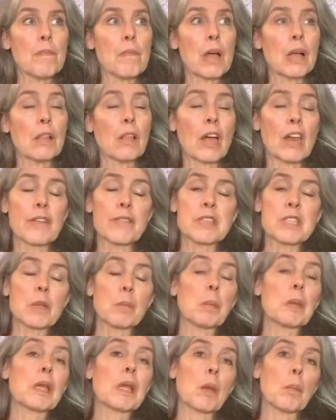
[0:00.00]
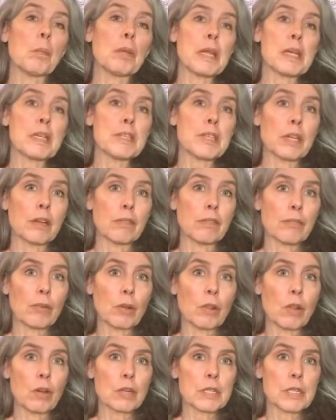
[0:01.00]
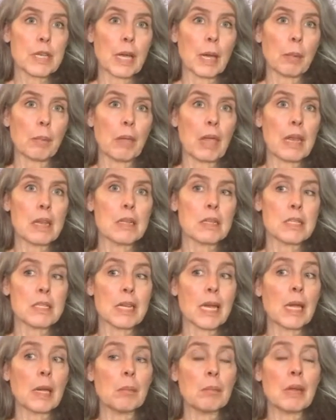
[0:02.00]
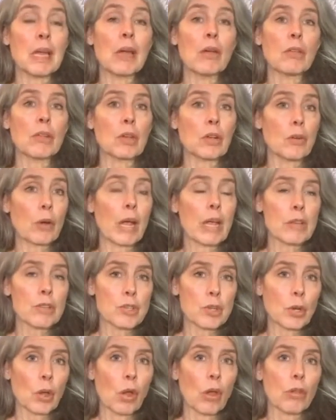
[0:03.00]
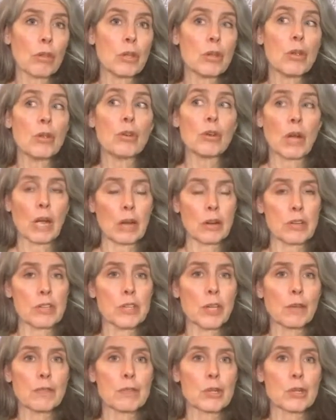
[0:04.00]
a lot of us have been complacent for a long time, and it's time now. The dragons are calling you, your higher selves